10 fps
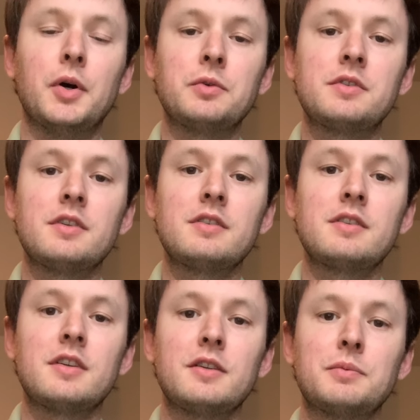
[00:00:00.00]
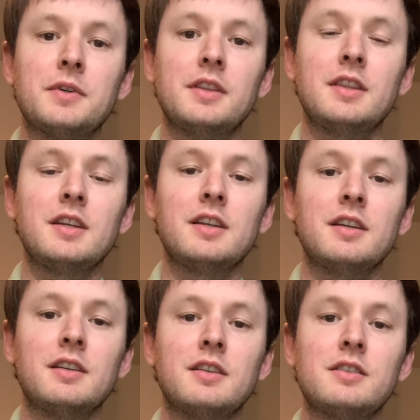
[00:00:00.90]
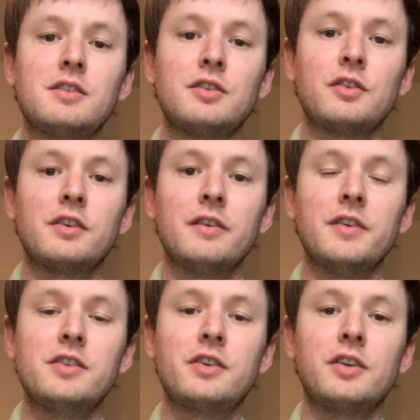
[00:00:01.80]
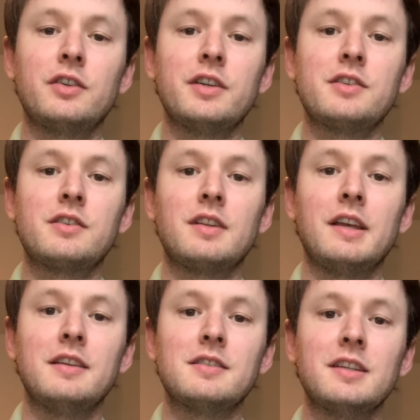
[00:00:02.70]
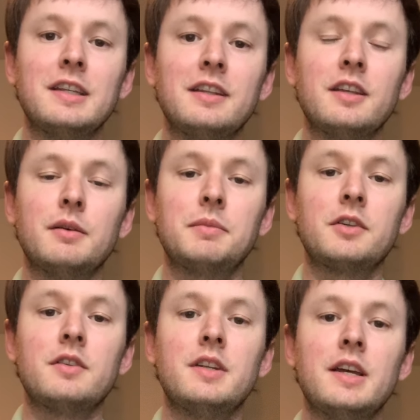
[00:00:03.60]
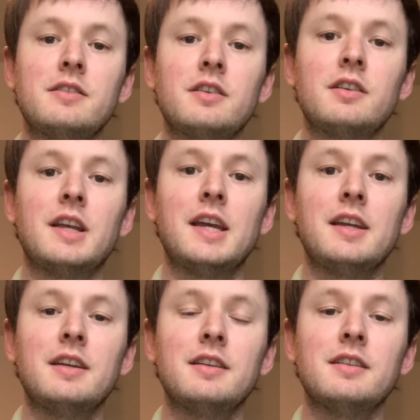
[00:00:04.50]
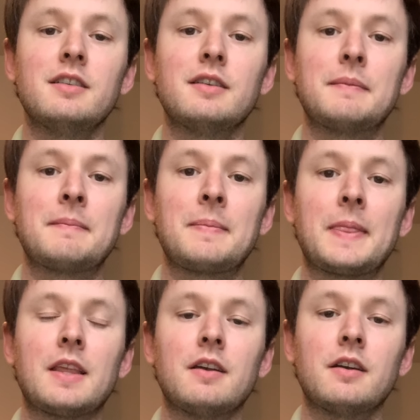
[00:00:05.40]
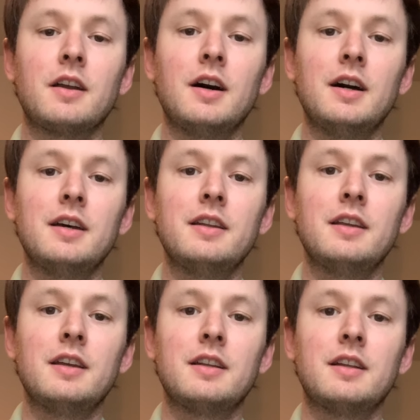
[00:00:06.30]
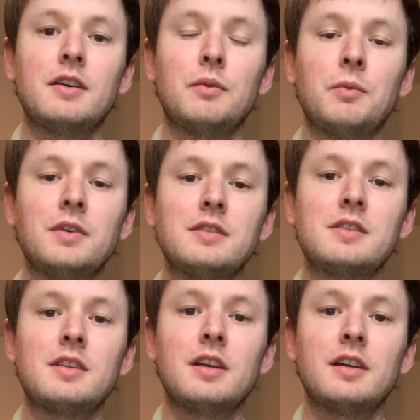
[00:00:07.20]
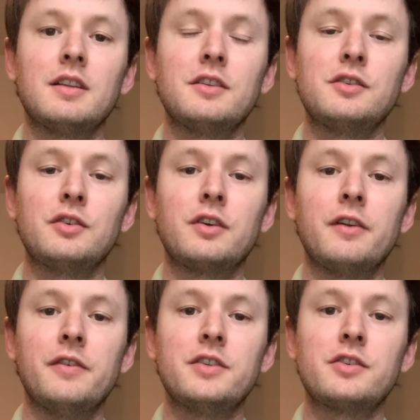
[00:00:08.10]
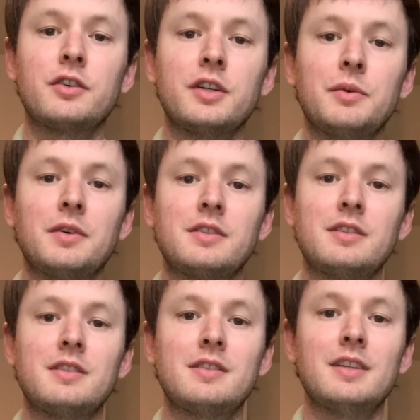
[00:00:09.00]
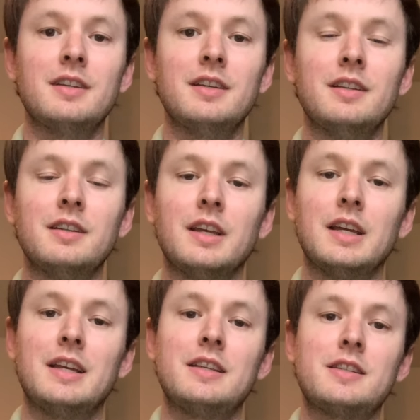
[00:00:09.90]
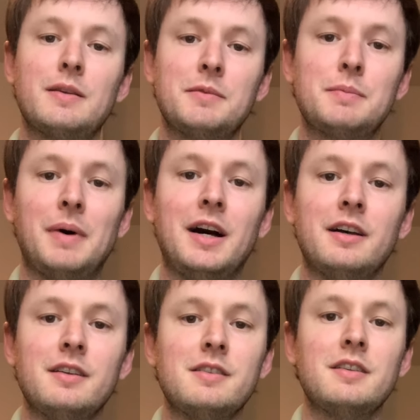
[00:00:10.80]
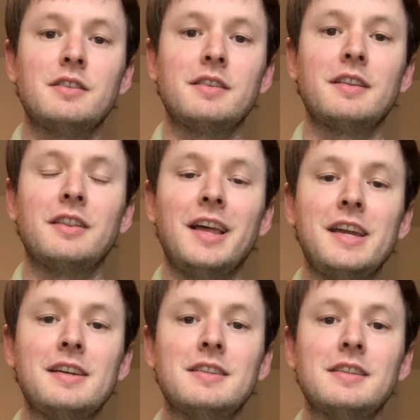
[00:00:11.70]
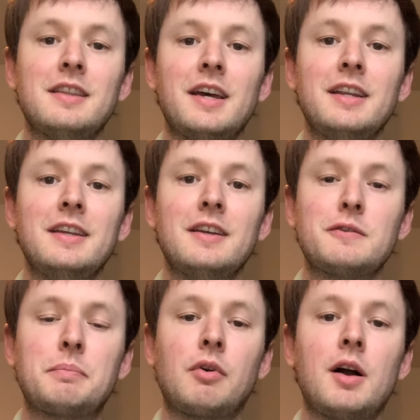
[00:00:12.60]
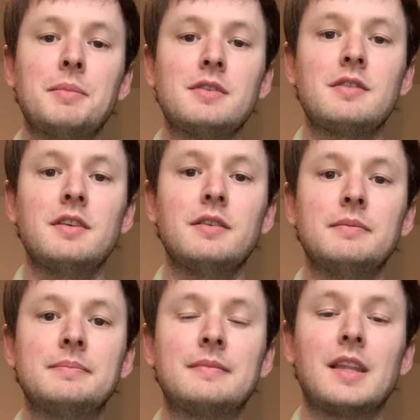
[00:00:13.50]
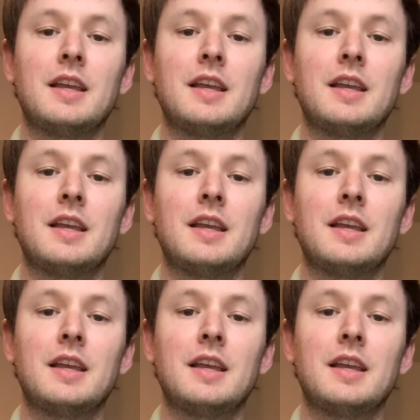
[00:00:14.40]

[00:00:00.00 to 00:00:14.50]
Moses, he's with the children of Israel. He's leading them through the desert, and God wants the children of Israel, he wants to send in some spies into the land that he has promised them.